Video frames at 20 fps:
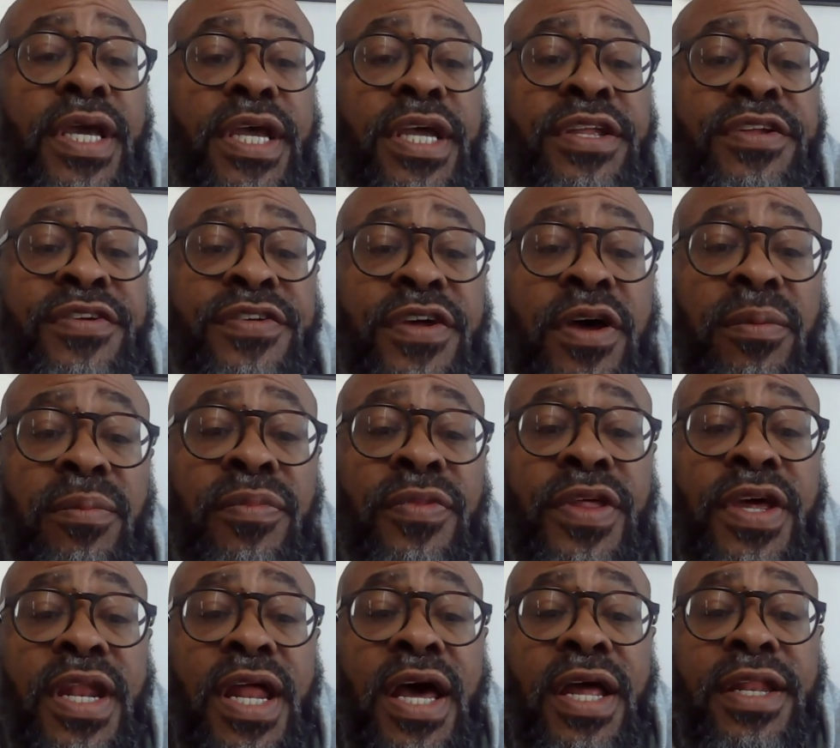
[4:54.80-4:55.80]
It's something
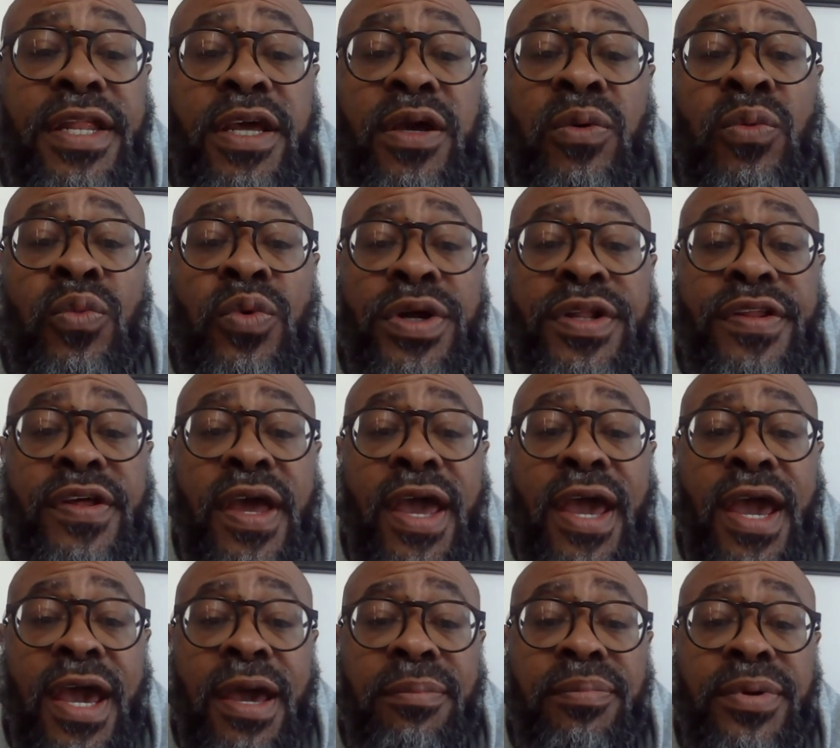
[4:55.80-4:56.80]
that I didn't want to
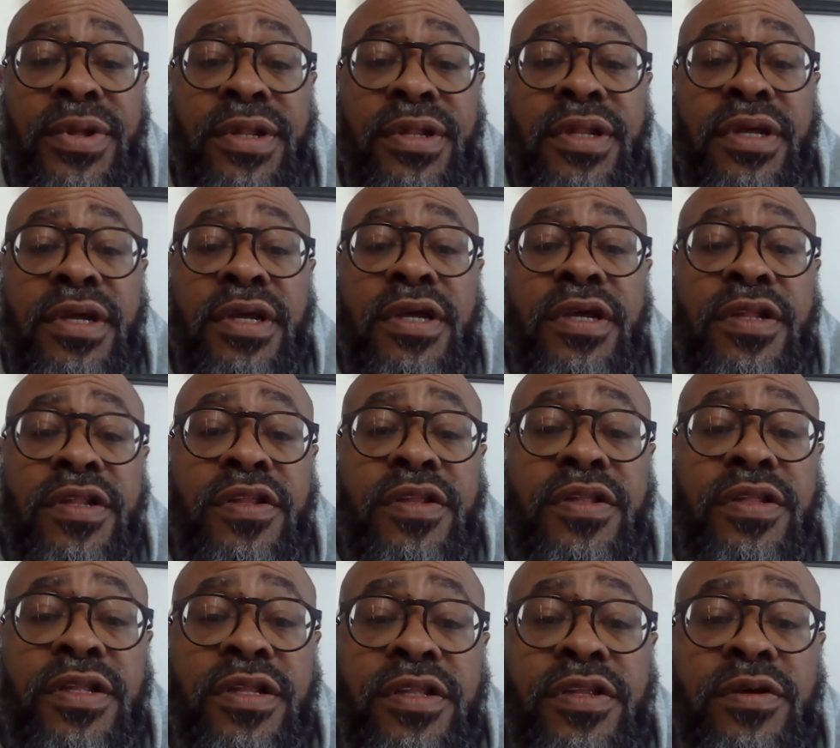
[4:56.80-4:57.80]
happen
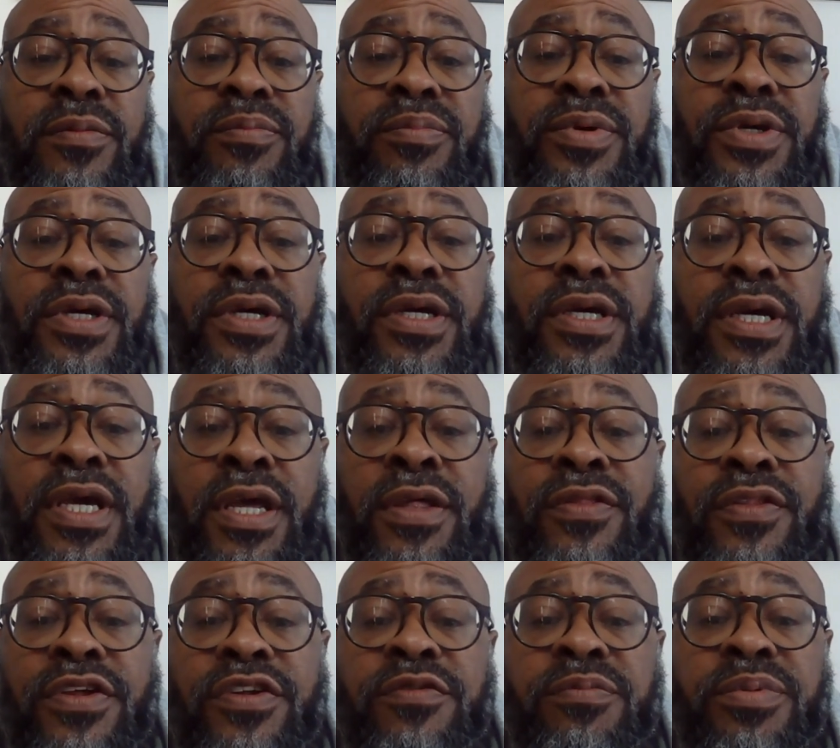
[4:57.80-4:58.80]
to be
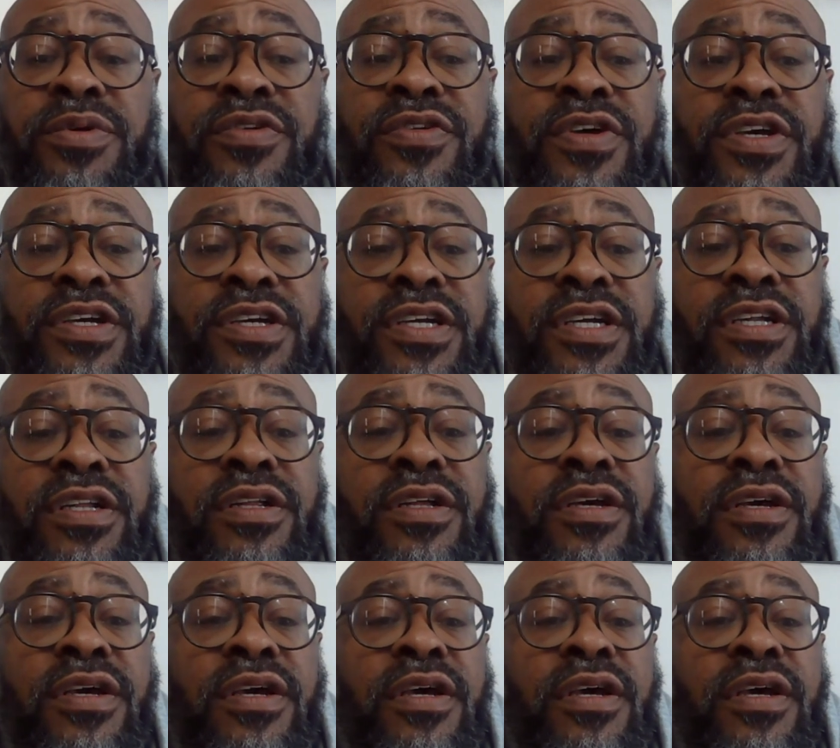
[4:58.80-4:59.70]
in this position,